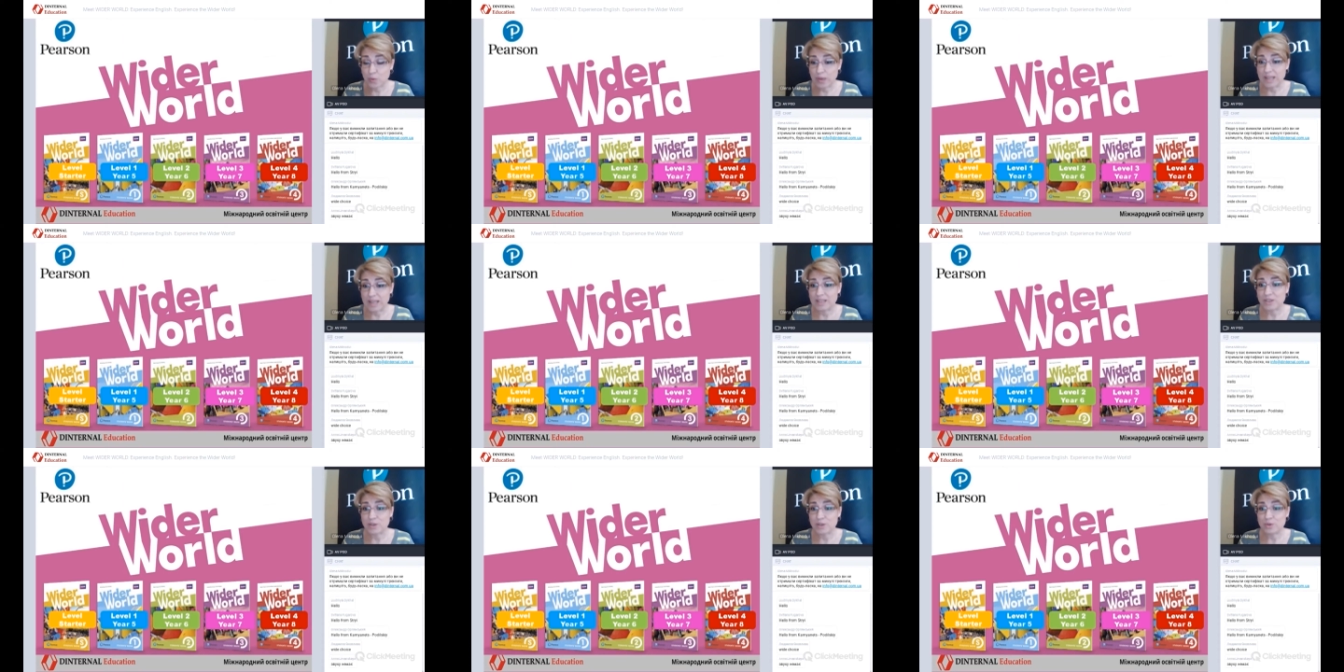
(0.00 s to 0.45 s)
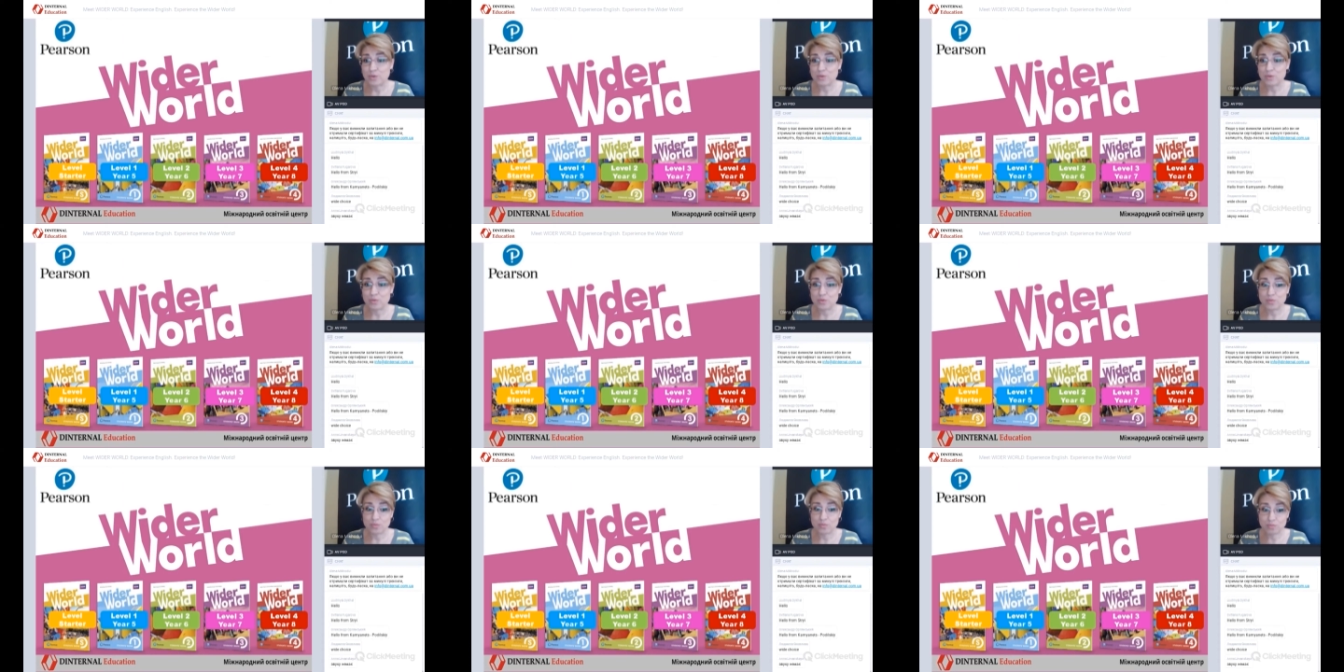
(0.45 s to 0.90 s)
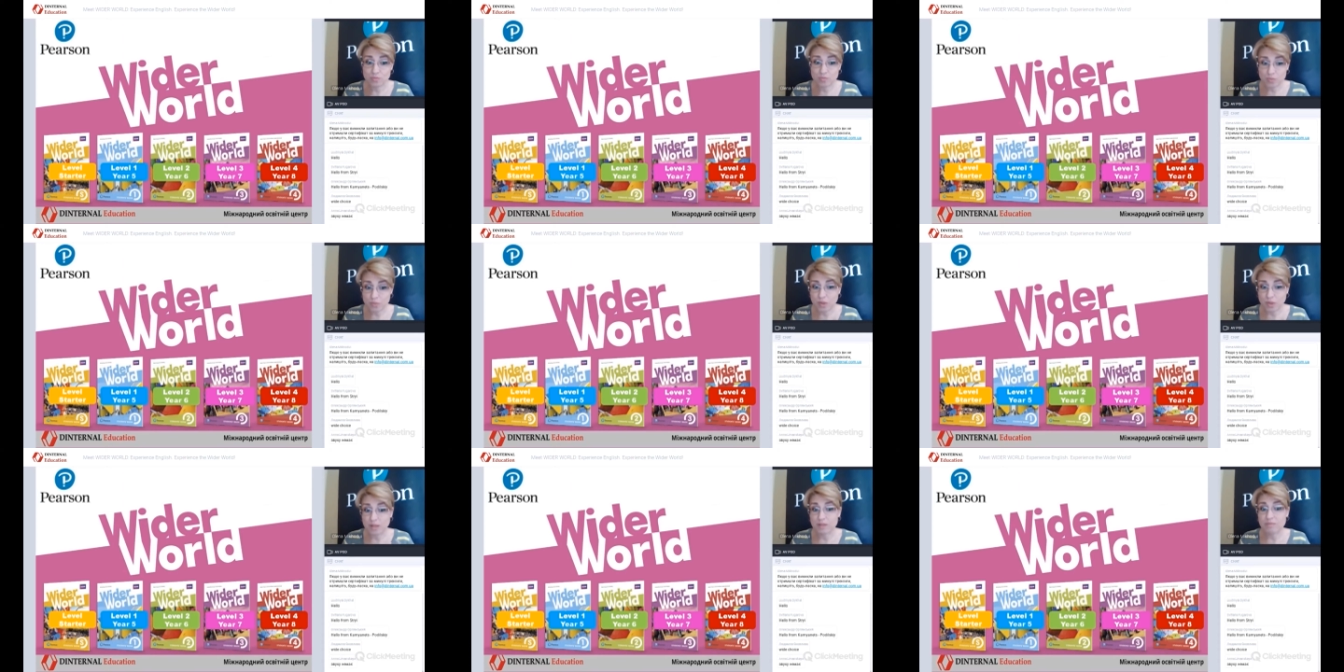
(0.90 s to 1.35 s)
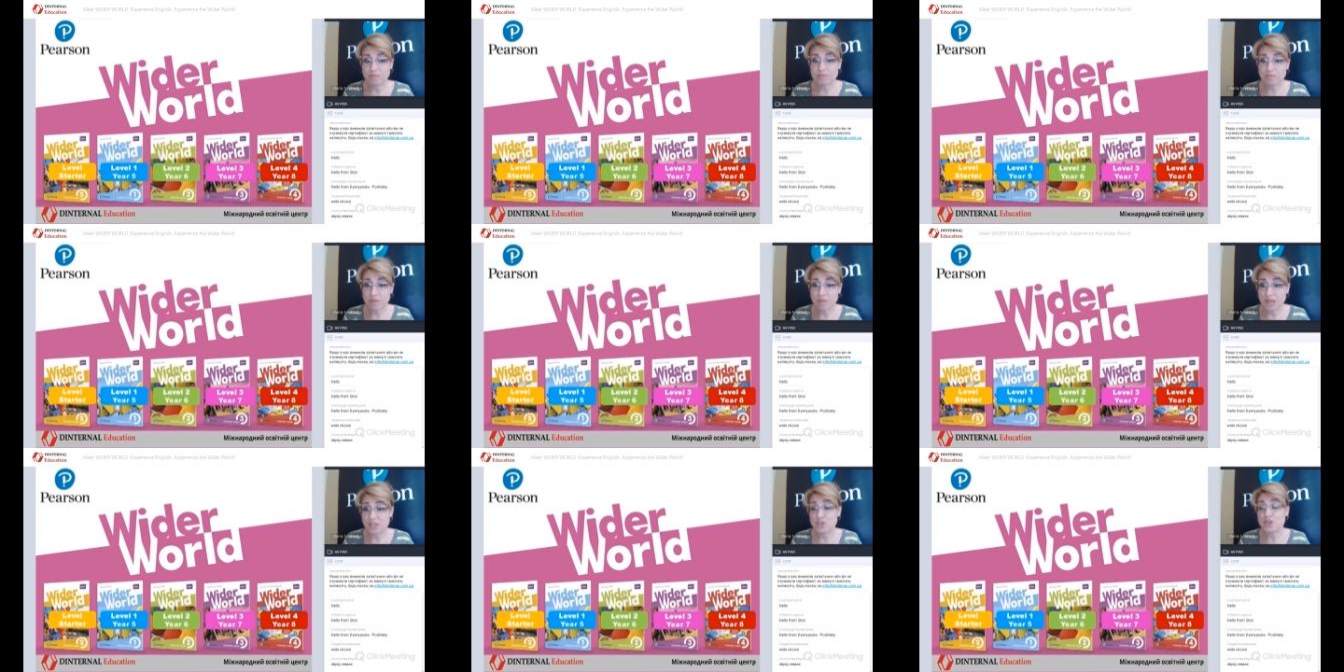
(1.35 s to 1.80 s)
when you
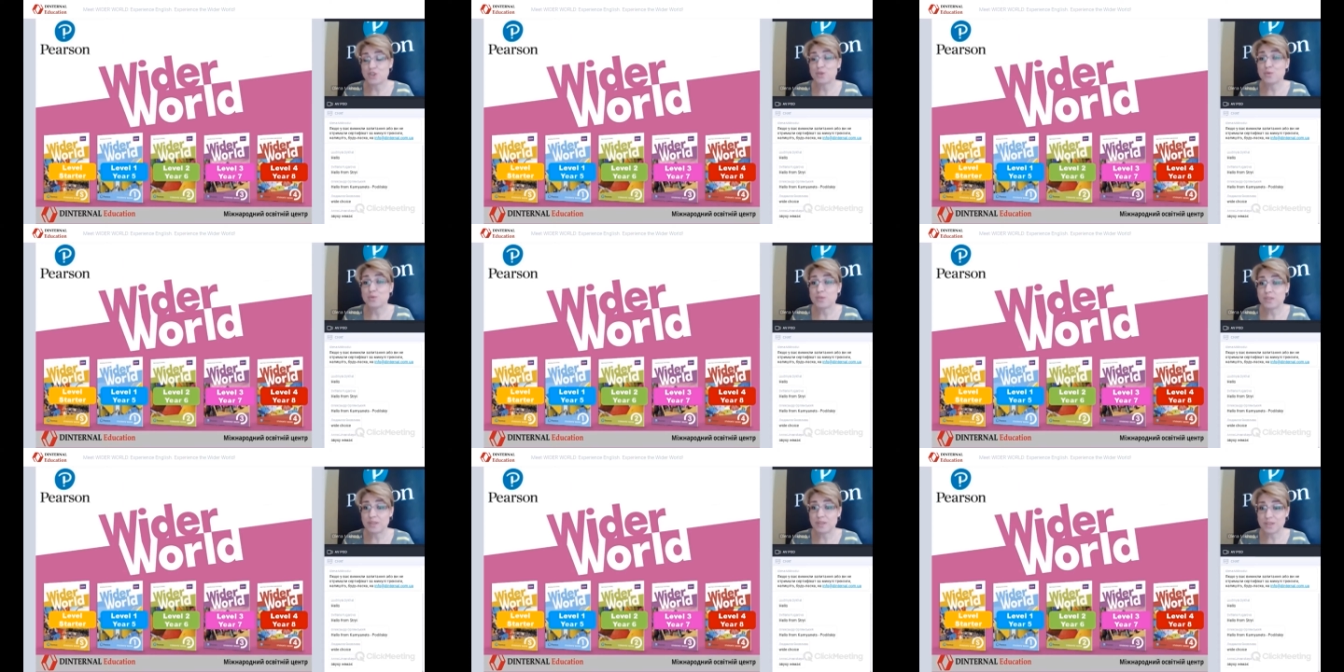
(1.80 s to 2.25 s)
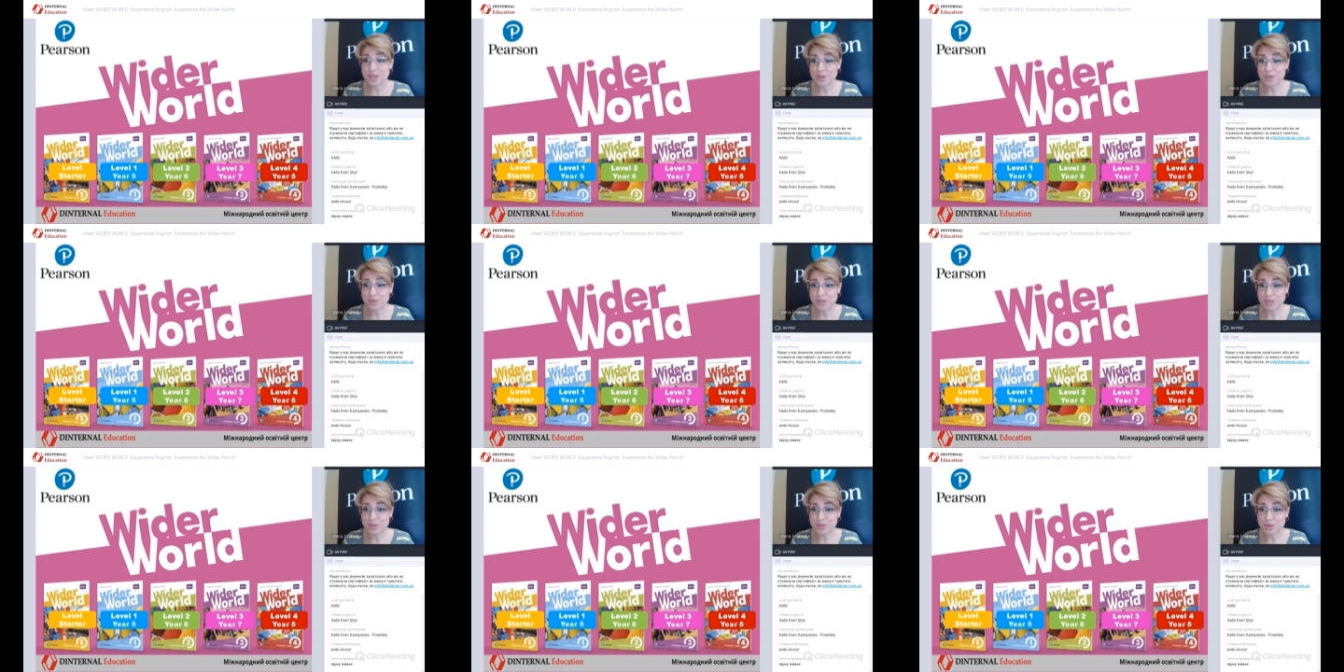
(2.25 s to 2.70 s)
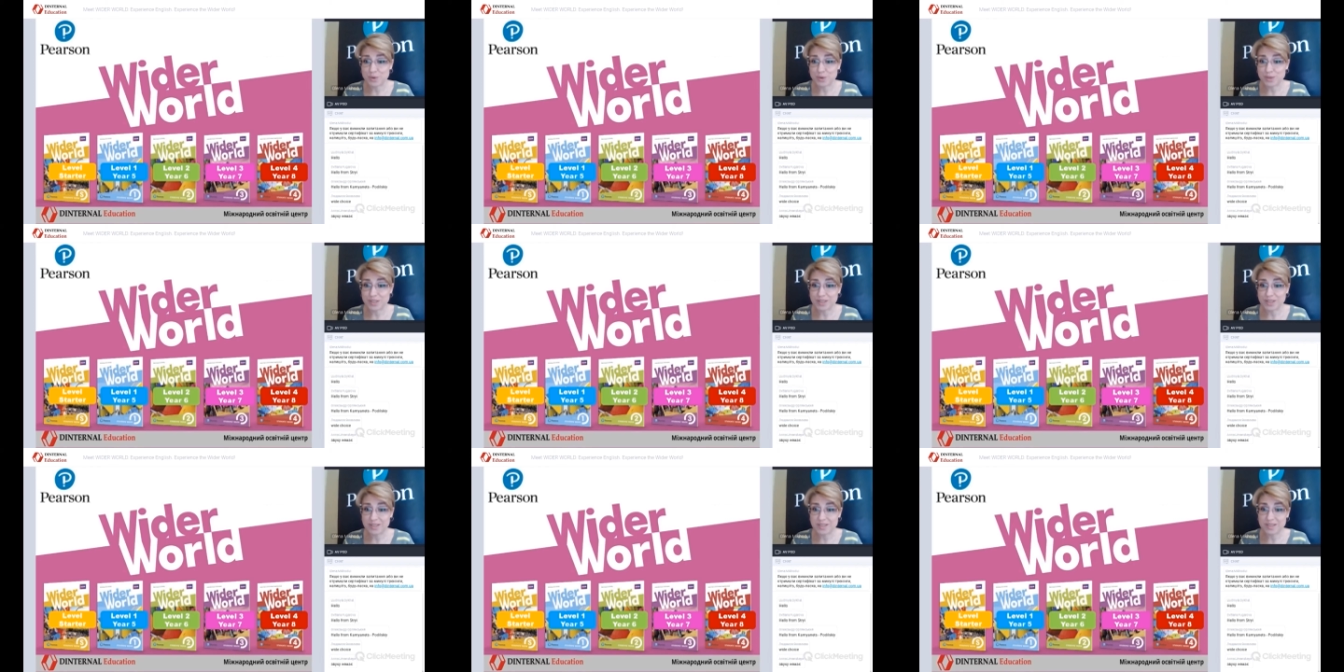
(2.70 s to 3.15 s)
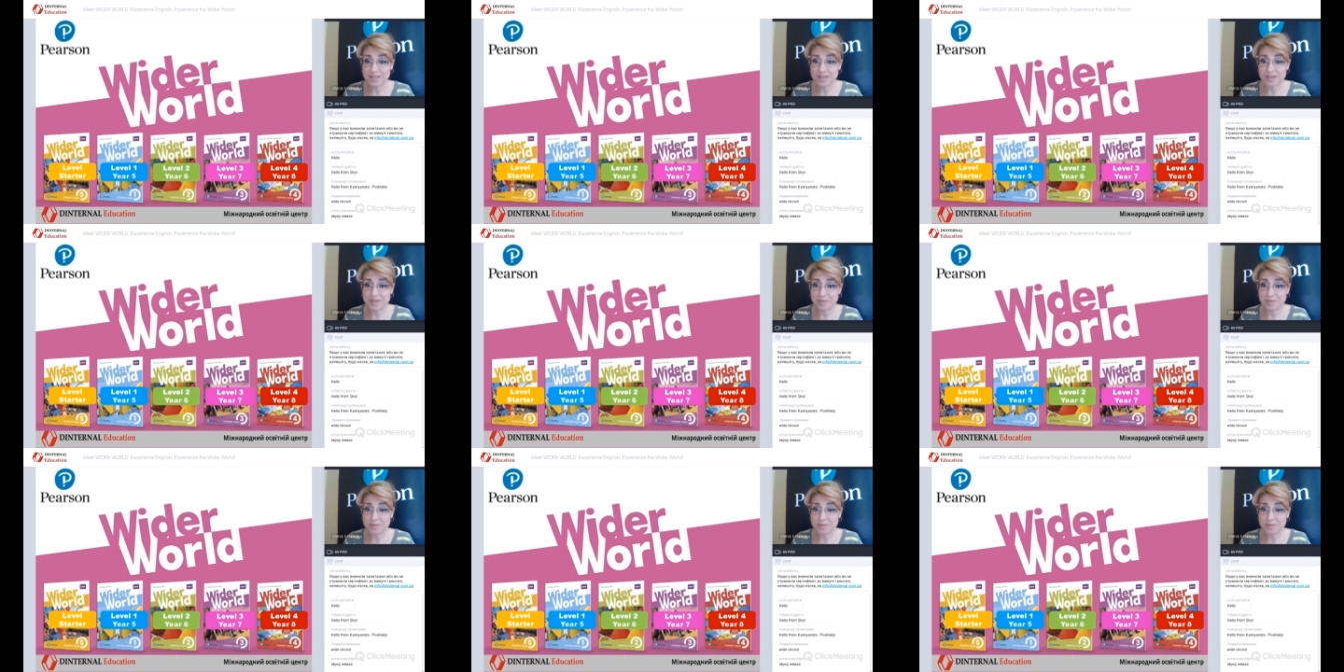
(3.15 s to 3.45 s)
are choosing a resource